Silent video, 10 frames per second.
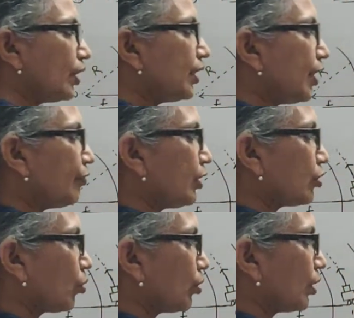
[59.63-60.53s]
on a
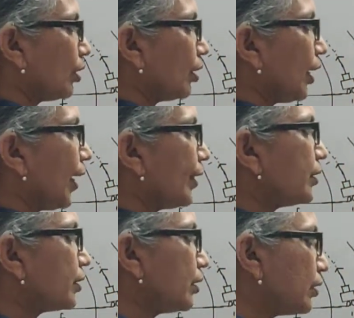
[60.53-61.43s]
level road
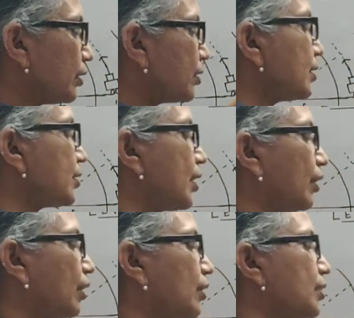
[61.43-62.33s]
and this is
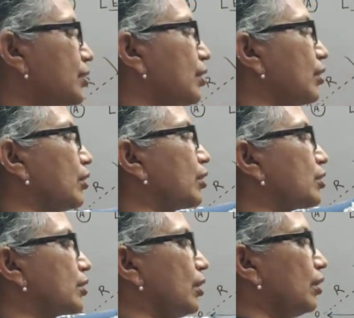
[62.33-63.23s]
taking a
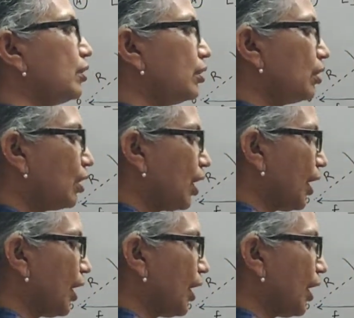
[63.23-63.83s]
circular turn,